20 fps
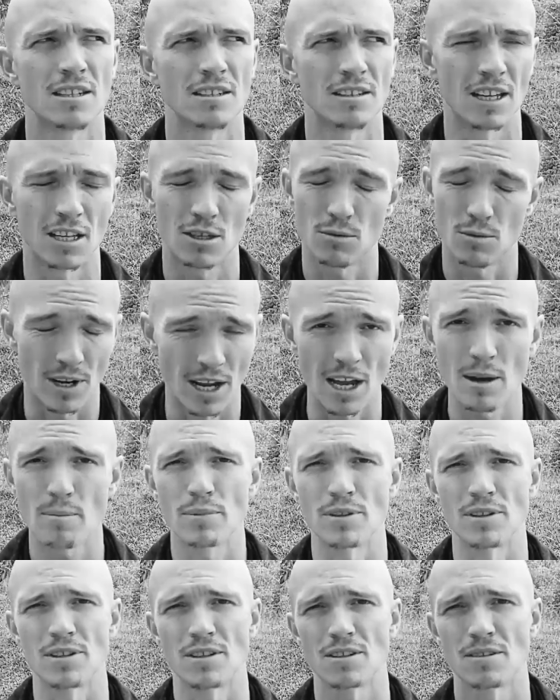that's what
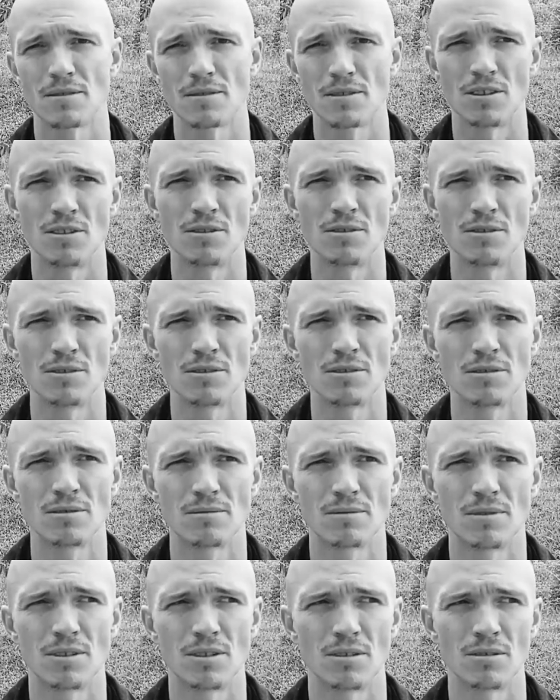happens. You
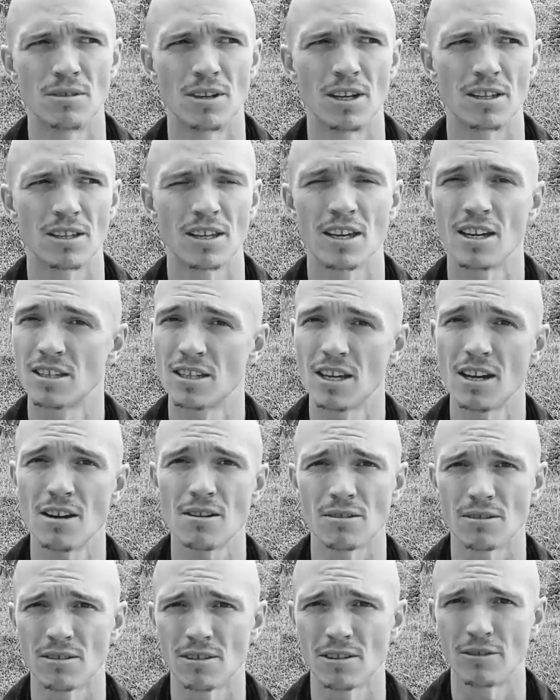get kicked
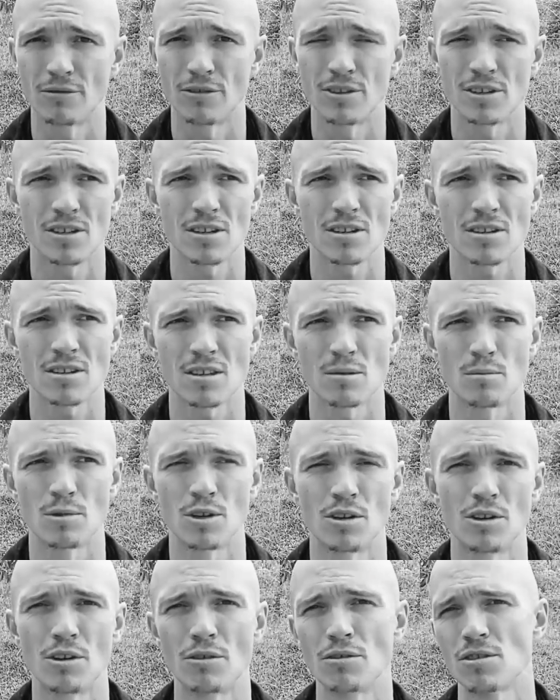out of the system.
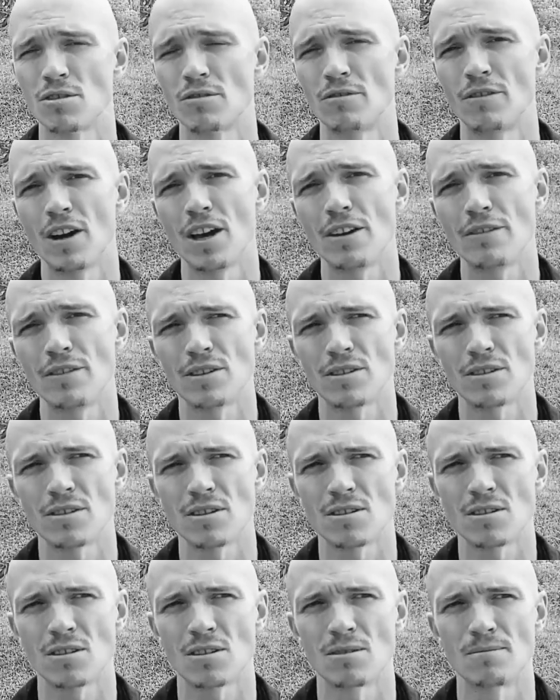You don't survive in the
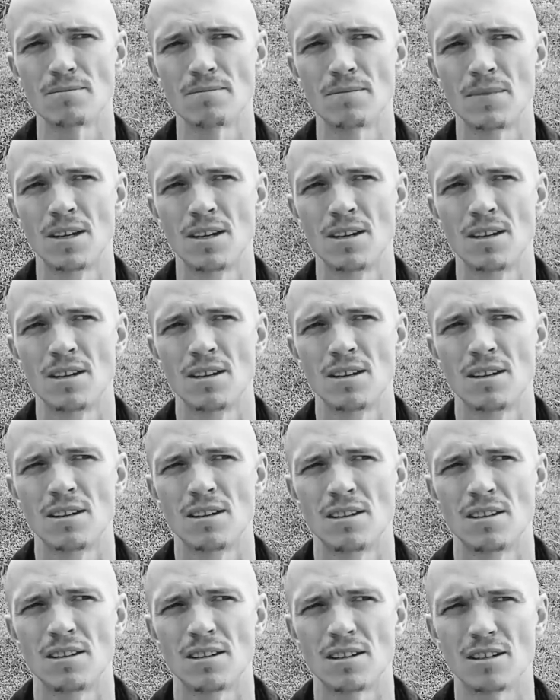system.
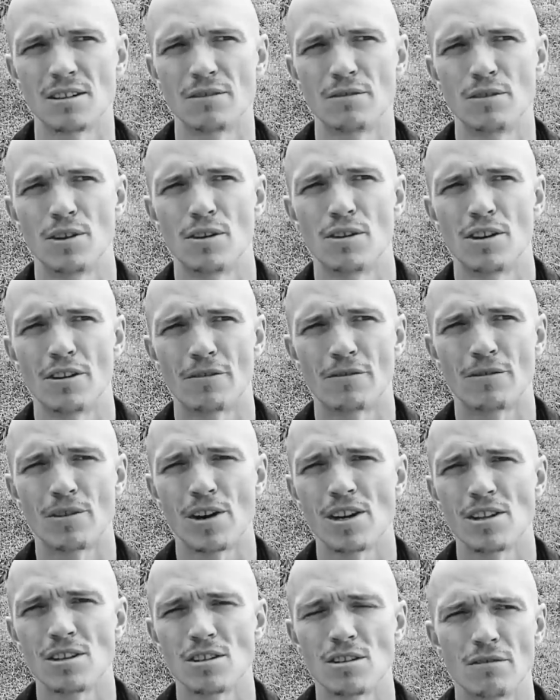And if you don't have
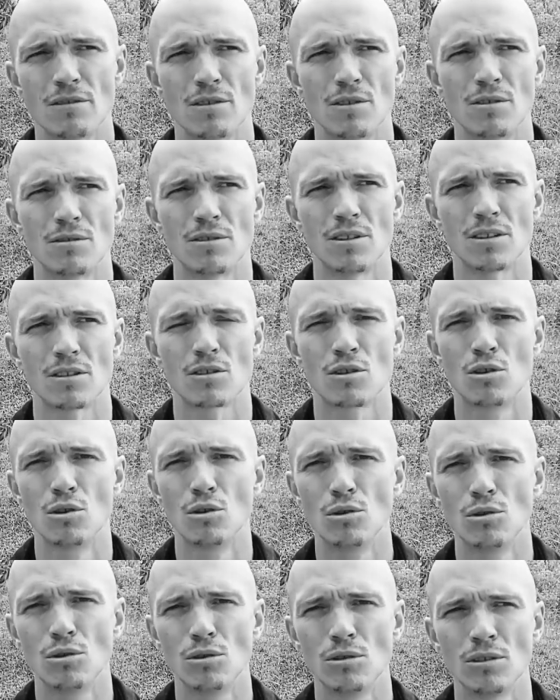friends, if you're not
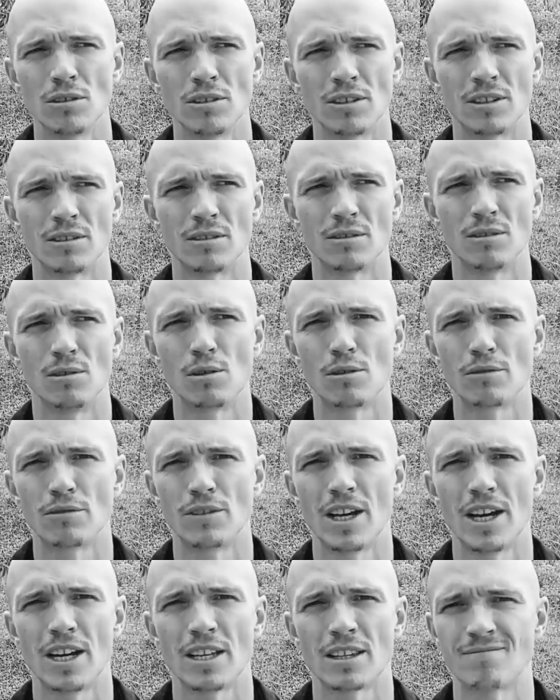cool and all of
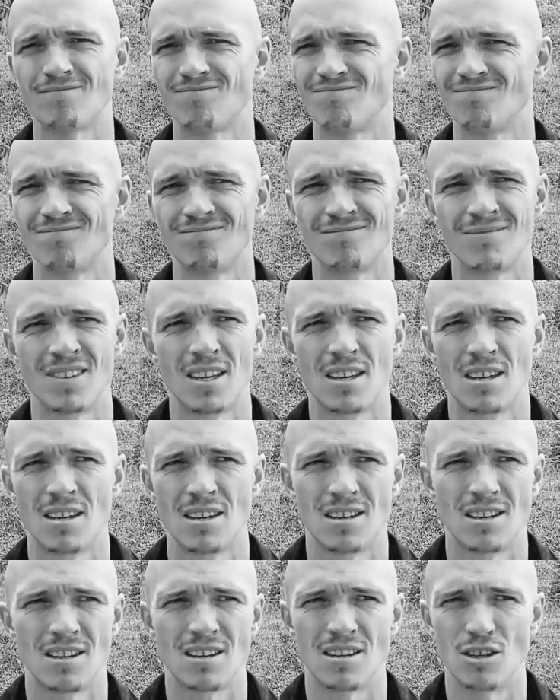that,
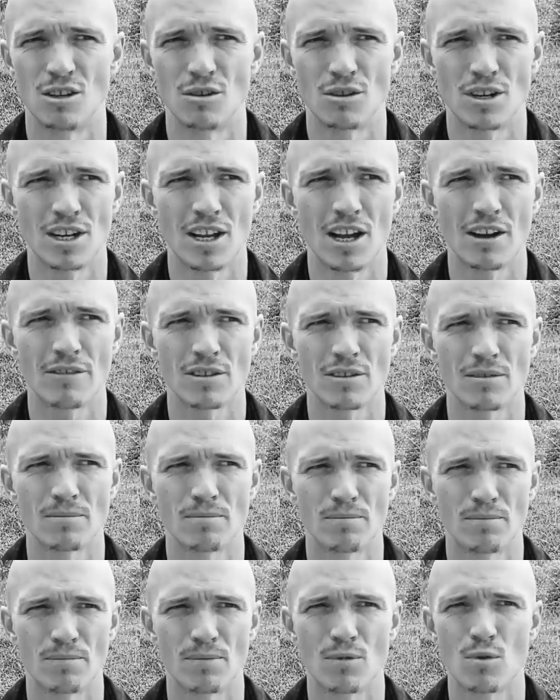you're gonna have
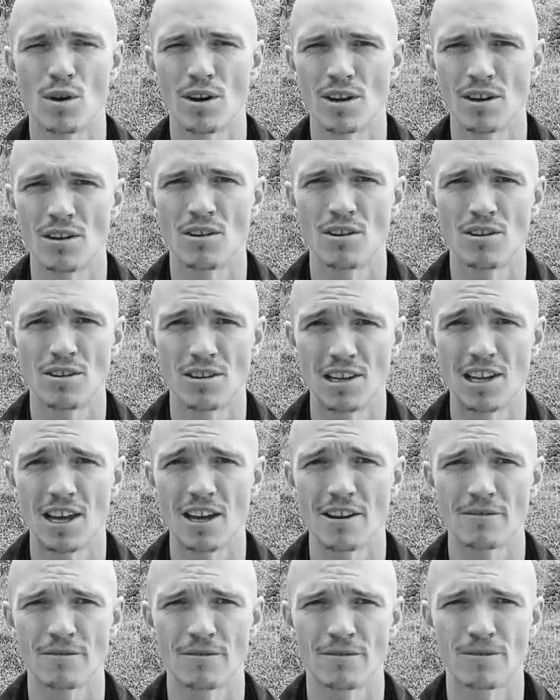quite a hard
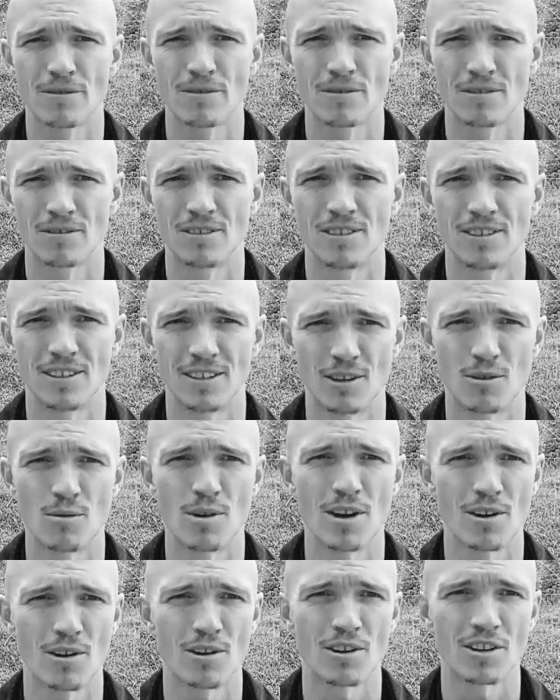life,
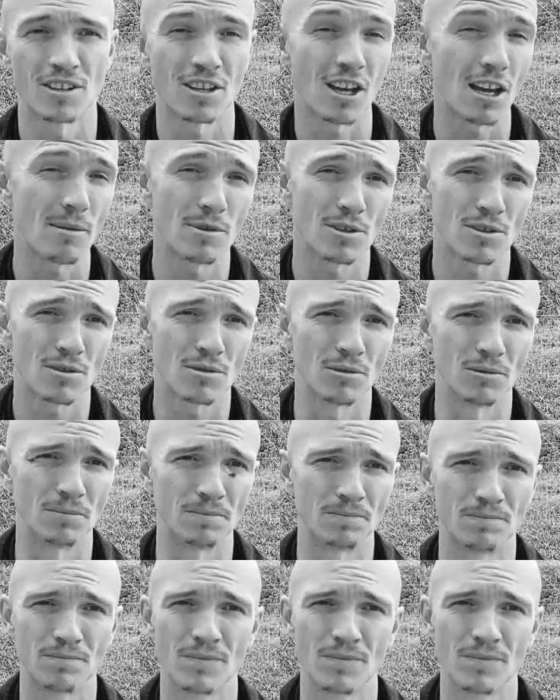quite a hard time in school.